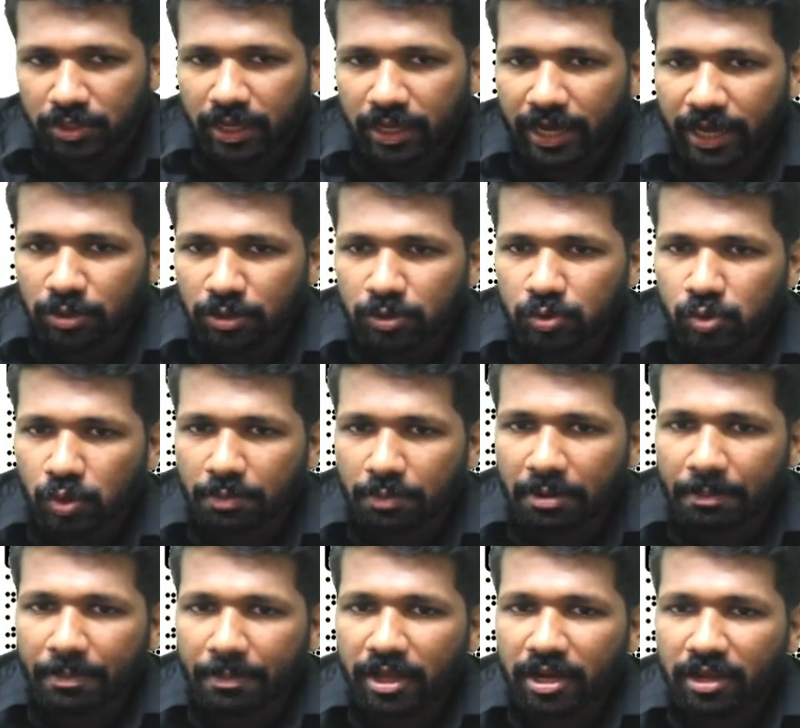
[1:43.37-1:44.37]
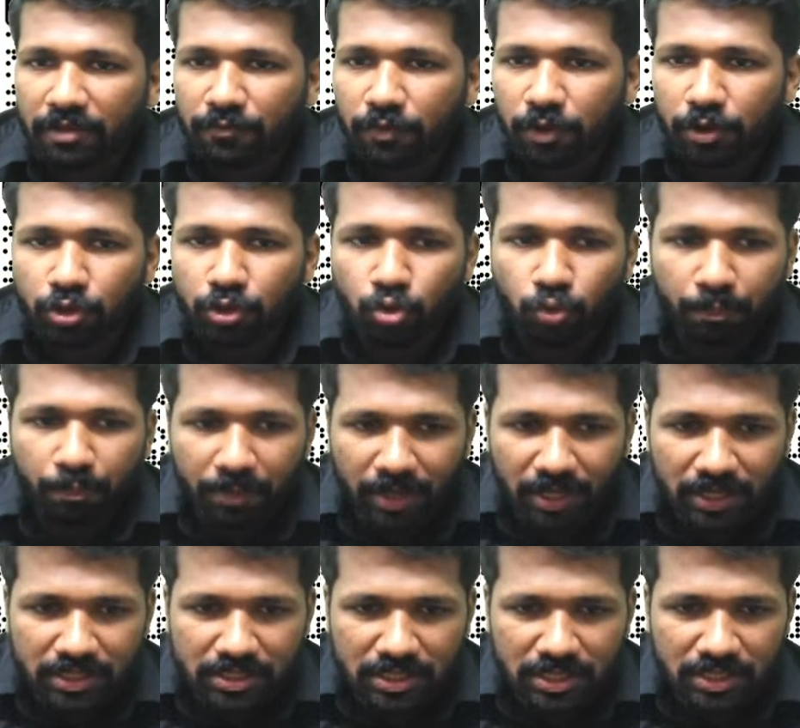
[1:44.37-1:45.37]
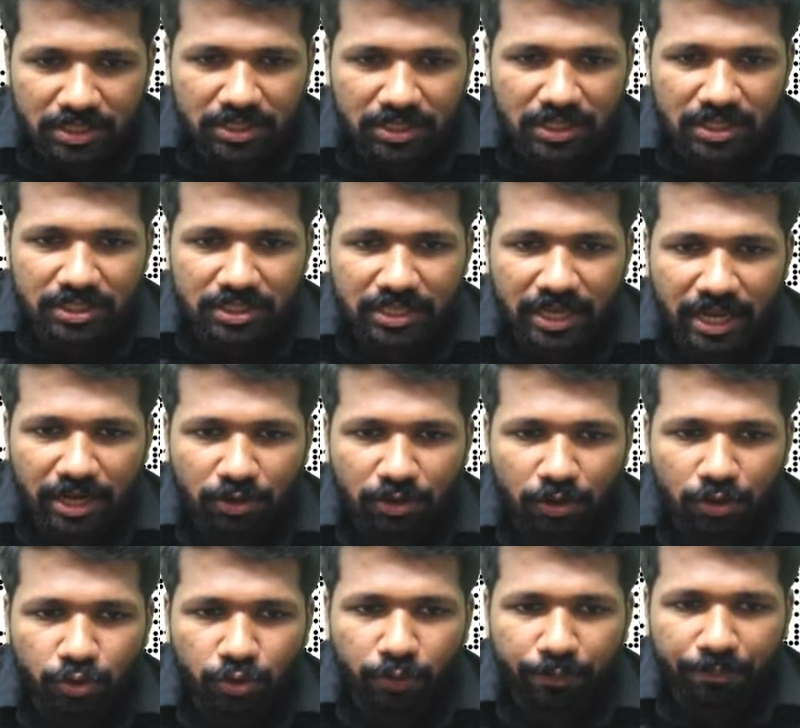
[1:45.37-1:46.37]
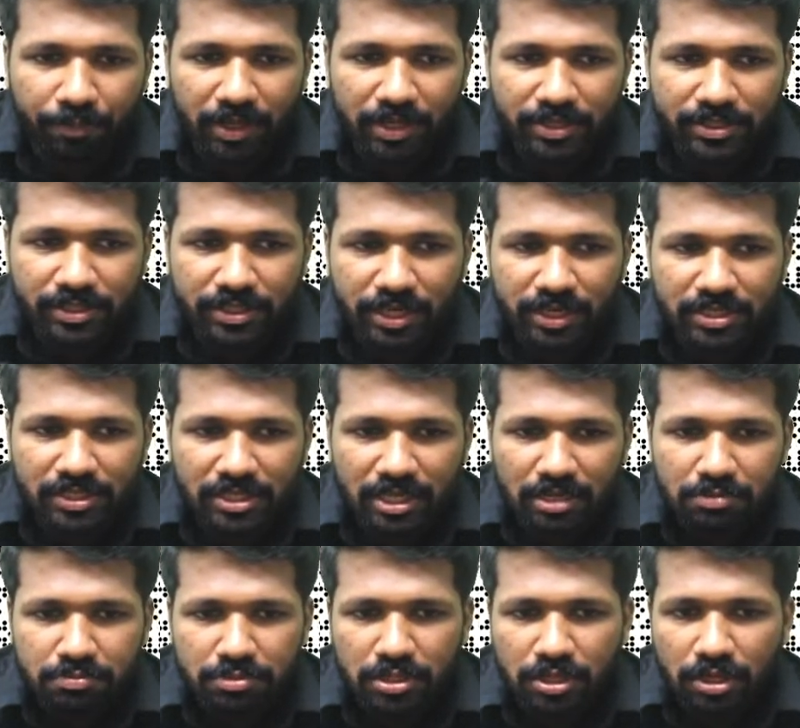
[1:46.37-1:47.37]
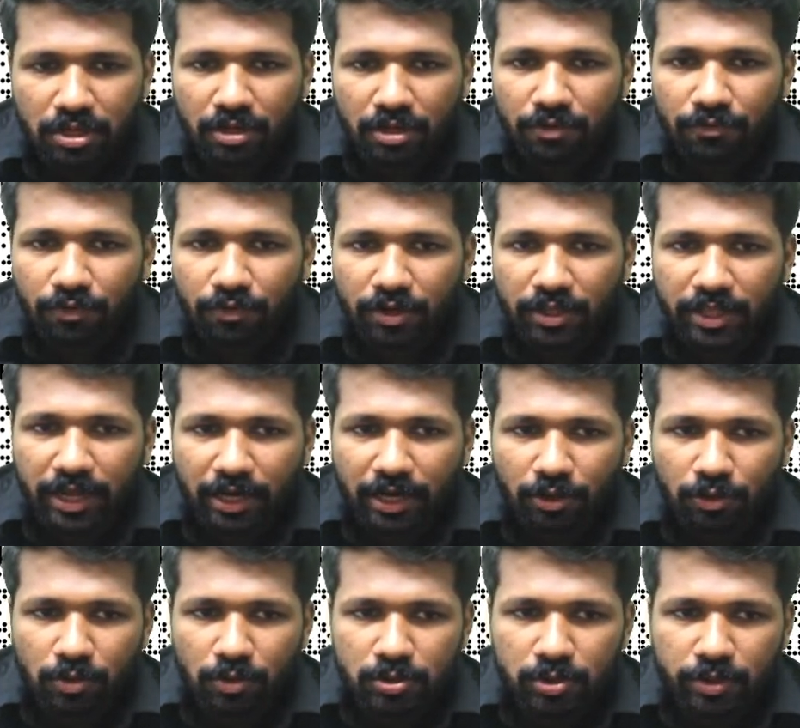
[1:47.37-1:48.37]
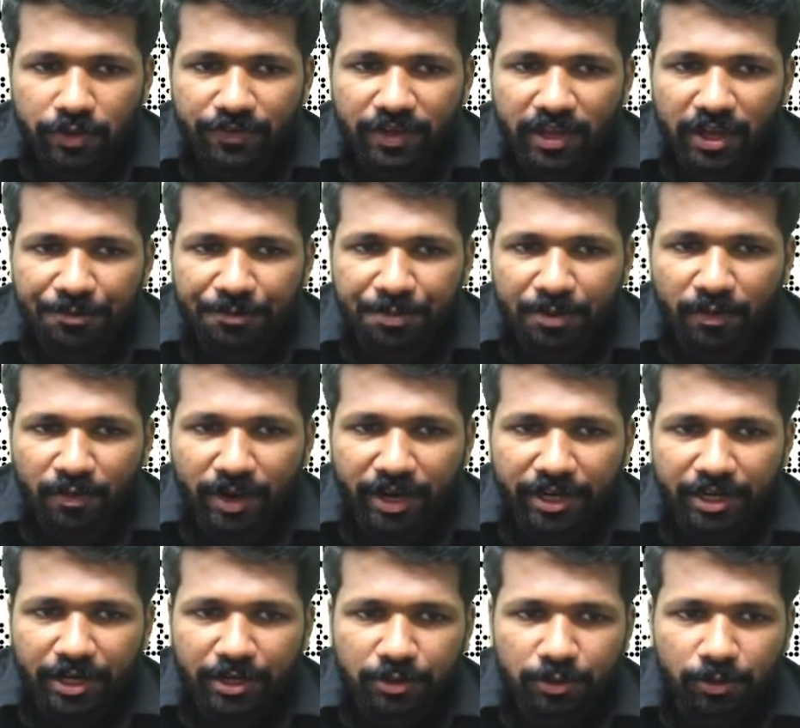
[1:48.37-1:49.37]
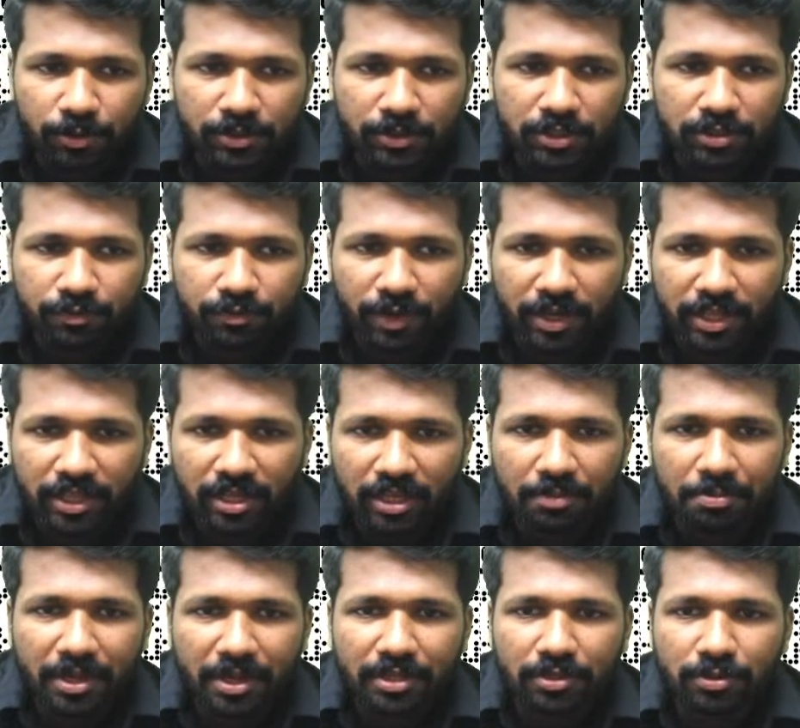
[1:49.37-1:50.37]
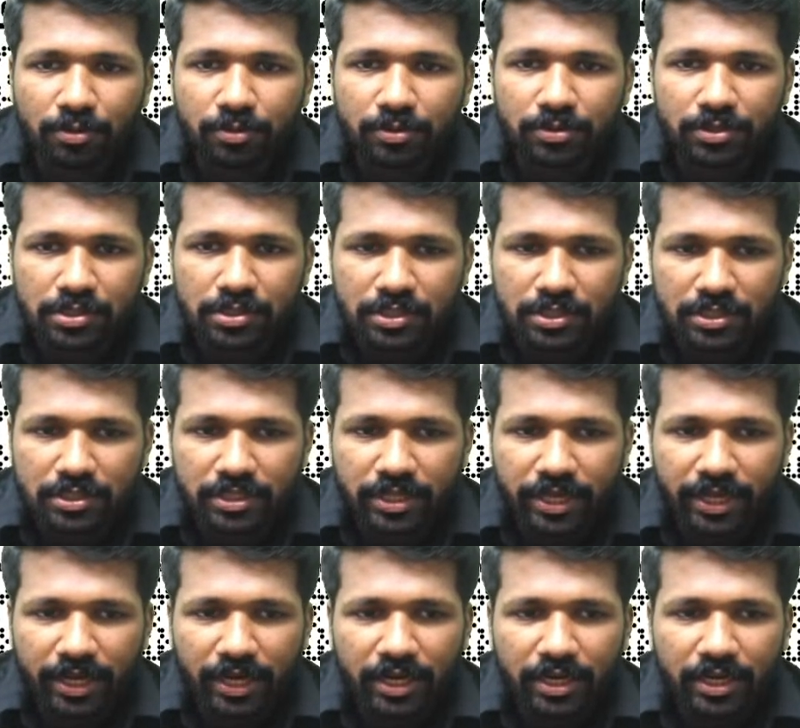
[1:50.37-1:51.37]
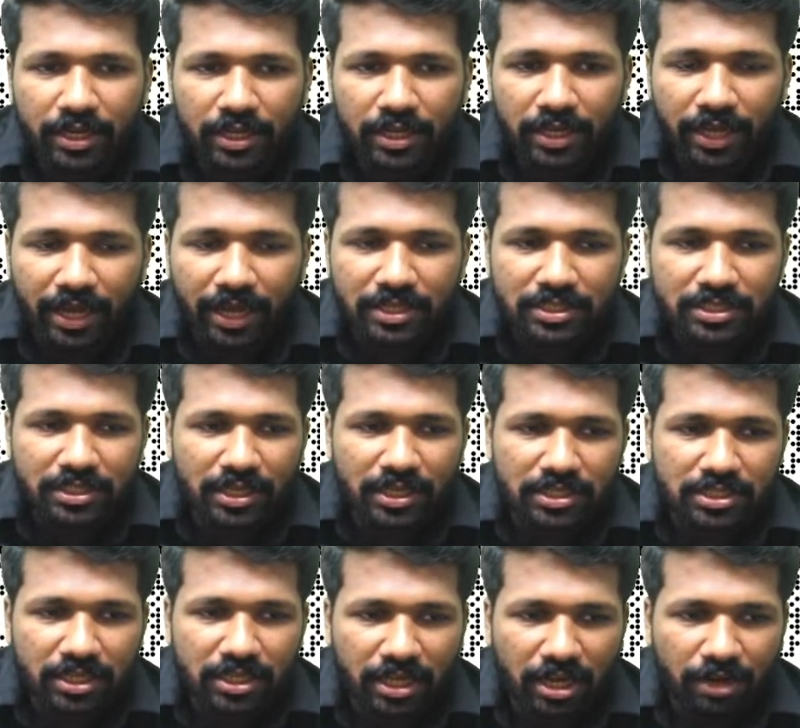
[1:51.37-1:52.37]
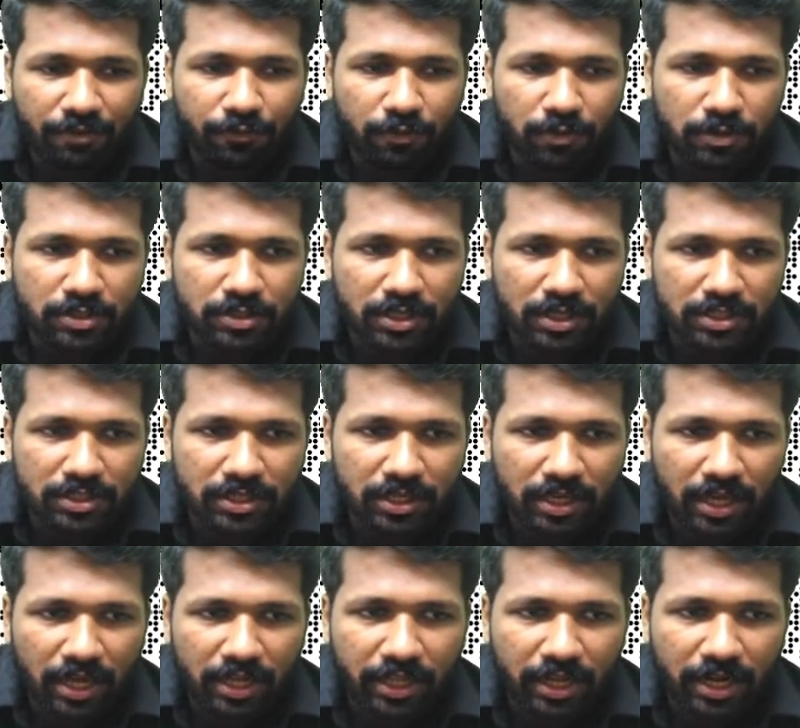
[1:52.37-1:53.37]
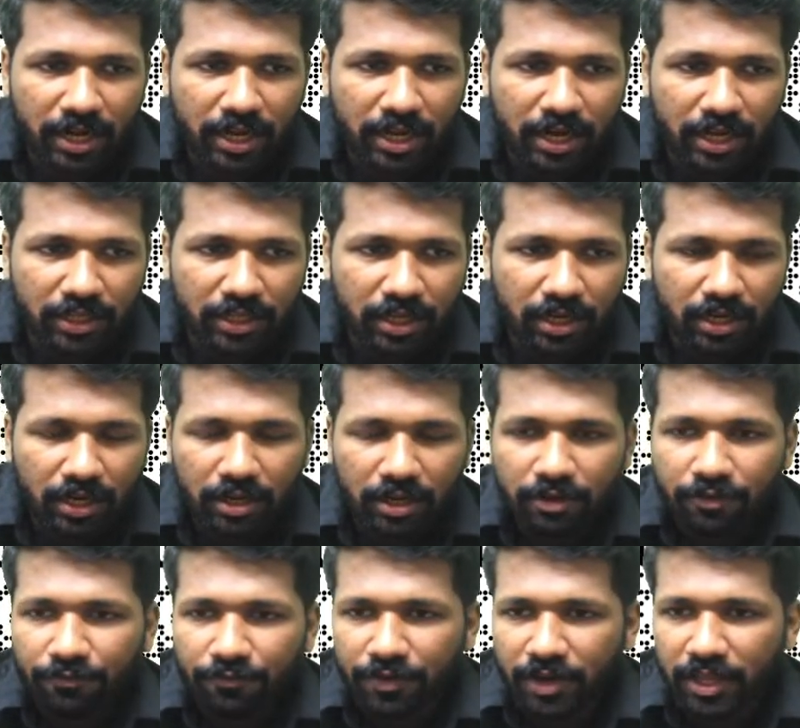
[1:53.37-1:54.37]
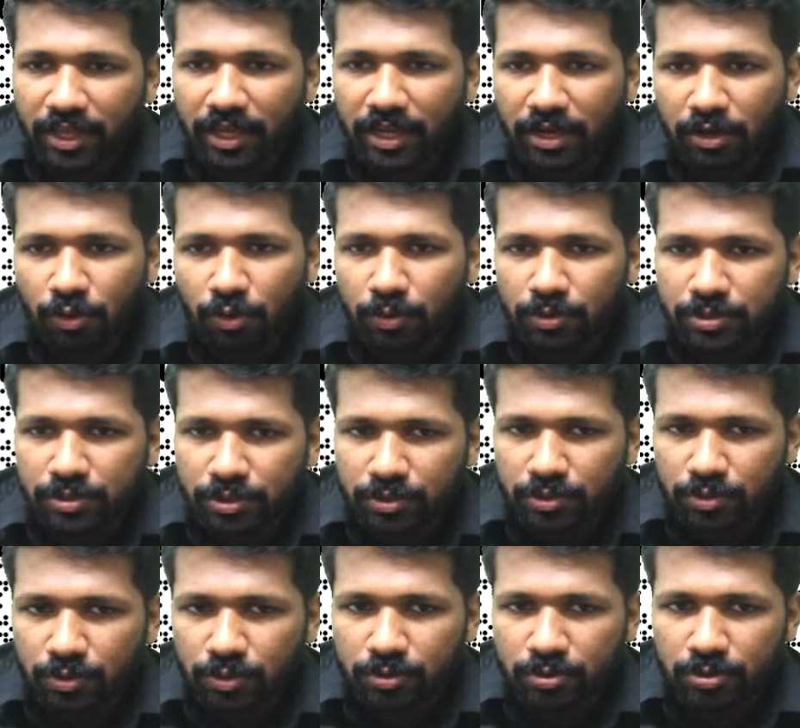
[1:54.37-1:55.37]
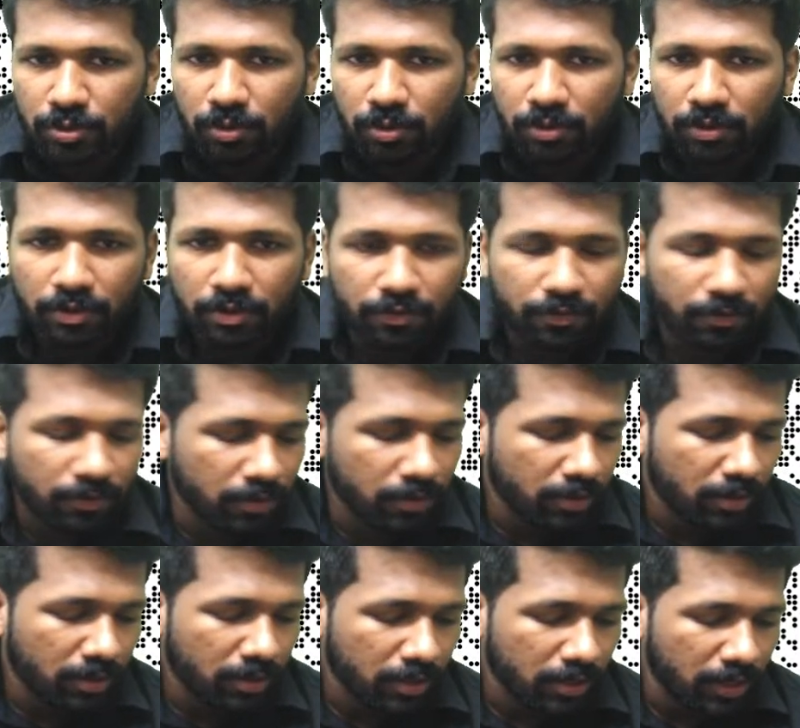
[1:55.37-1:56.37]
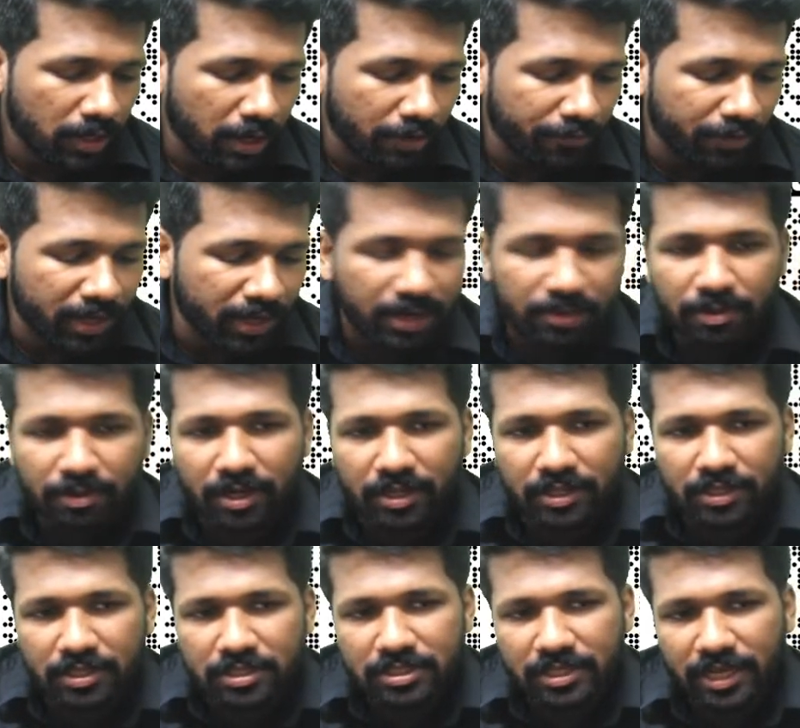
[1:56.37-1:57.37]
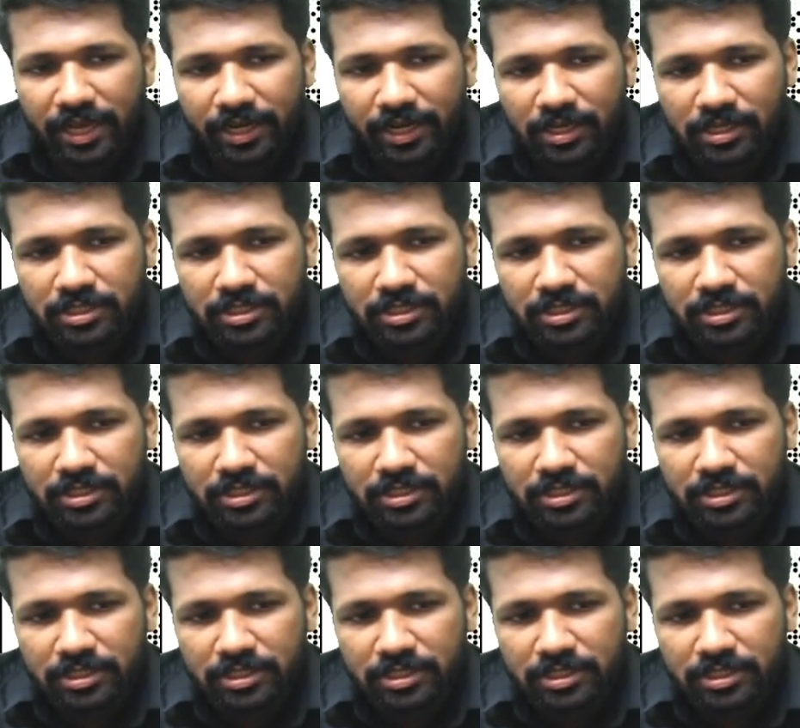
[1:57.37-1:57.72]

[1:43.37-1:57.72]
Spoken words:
And those who are preparing for UPSC, CSAT or UPSC exams, for that also we have provided courses. Vedic math courses is there, and CSIR, for CSIR there are other free courses also available in this channel.